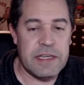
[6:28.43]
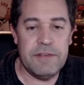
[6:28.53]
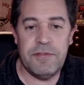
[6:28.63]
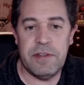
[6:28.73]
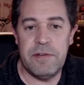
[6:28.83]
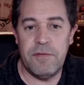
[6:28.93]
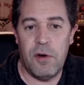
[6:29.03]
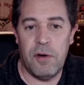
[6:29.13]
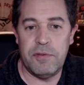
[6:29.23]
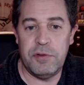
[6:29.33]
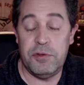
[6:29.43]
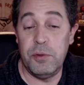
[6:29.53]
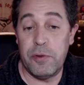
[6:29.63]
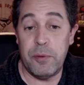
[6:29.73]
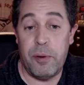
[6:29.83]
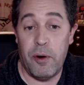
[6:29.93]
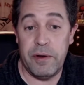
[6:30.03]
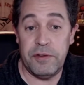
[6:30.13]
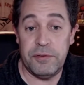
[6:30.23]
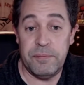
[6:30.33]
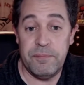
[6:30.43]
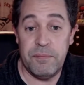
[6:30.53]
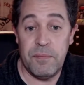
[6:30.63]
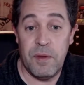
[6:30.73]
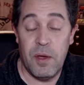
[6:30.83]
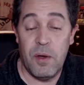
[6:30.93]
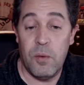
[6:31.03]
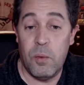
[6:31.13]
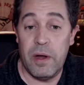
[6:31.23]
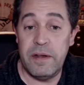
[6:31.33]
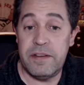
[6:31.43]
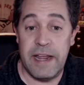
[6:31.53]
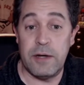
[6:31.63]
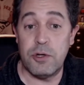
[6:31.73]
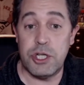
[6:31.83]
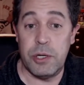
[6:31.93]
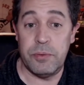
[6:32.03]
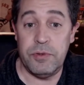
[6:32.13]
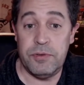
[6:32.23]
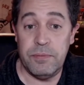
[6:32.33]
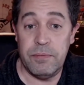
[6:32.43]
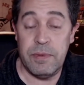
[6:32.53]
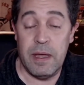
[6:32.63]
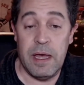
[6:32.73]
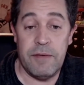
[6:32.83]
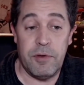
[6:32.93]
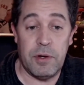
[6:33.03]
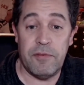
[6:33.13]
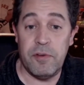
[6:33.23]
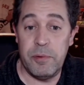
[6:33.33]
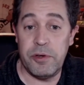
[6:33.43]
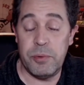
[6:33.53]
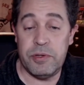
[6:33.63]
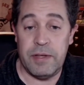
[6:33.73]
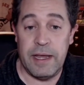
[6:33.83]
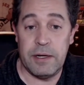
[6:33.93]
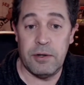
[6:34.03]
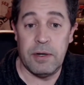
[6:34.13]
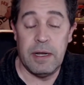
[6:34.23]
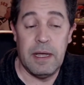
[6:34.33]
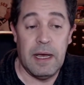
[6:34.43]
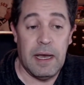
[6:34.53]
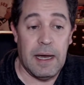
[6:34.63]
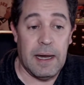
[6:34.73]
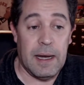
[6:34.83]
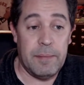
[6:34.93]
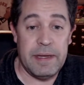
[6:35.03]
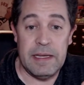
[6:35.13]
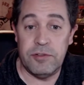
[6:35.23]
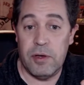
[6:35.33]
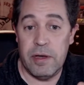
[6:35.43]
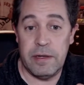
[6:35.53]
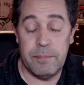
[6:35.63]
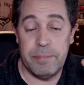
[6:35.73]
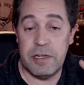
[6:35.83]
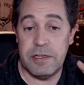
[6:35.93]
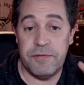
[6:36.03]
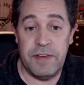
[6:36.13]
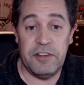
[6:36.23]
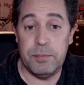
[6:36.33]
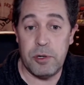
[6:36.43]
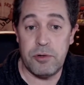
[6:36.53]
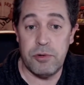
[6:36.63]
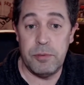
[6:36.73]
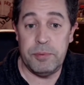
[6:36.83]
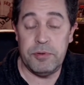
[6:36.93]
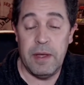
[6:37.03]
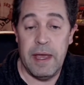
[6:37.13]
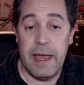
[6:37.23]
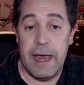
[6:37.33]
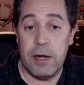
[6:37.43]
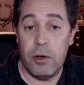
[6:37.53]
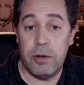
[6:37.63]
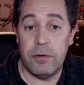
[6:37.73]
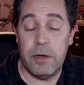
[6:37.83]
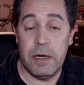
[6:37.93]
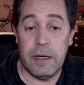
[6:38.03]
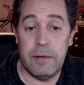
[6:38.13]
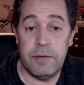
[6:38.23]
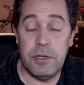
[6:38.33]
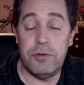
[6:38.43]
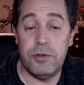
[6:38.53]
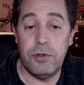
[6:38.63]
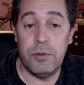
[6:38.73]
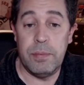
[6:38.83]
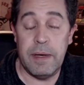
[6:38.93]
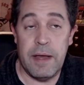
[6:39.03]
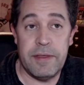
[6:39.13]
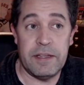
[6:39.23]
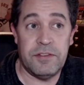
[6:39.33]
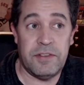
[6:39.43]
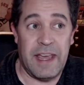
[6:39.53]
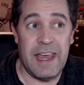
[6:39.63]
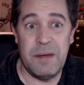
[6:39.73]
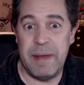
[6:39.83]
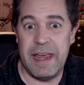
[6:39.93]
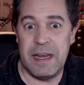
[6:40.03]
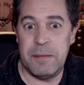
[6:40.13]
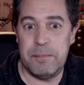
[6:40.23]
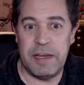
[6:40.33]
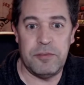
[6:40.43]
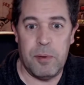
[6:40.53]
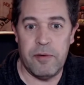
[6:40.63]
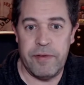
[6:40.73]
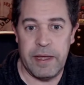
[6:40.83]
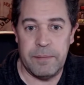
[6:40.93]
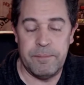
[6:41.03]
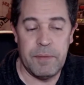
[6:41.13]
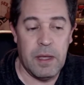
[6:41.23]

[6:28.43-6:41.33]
gift involved two other parties. One, Tanner Jones. If you're not familiar with Tanner, he's on a bunch of Facebook groups and on YouTube. I think it's Tan Man Baseball Fan.